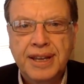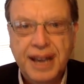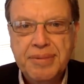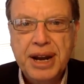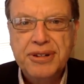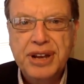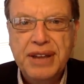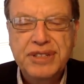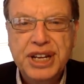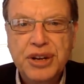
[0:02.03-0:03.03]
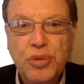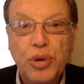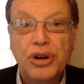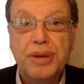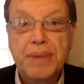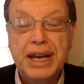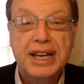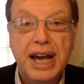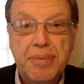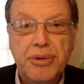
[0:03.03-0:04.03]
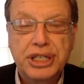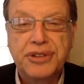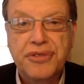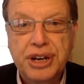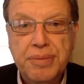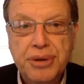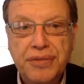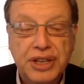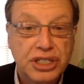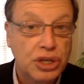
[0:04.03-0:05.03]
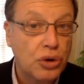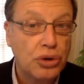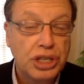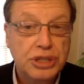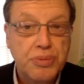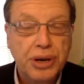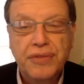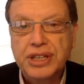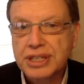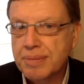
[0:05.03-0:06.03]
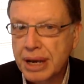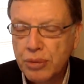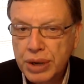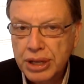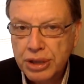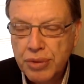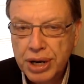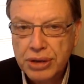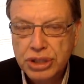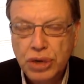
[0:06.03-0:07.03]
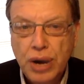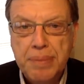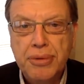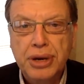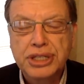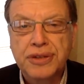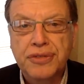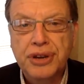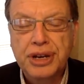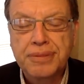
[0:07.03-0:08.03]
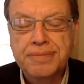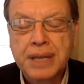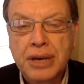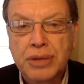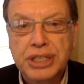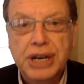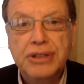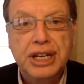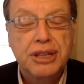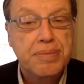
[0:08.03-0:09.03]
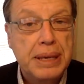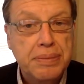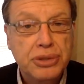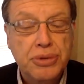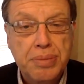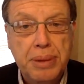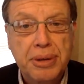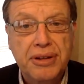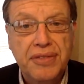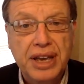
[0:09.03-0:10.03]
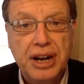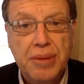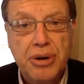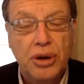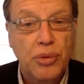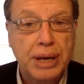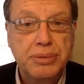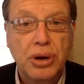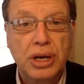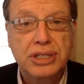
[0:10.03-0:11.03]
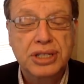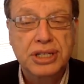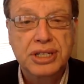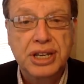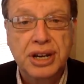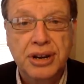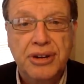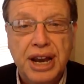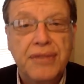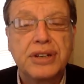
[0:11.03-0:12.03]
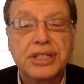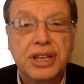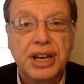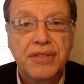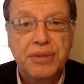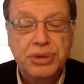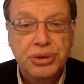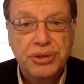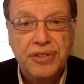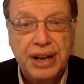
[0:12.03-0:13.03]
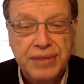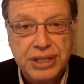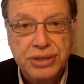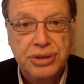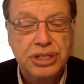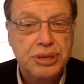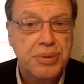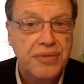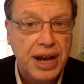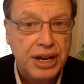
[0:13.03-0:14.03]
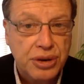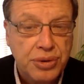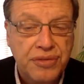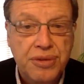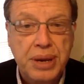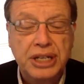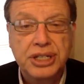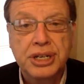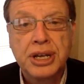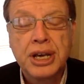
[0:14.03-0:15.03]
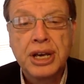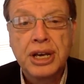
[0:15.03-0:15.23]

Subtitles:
Hi, I'm Dr. Dave Janda. Welcome back to Operation Freedom Briefings. The goal of these briefings and my weekly radio show, Operation Freedom, which airs out of the People's Republic of Ann Arbor on WAM Talk 1600 every Sunday from 2 to 5 Eastern, is to provide you information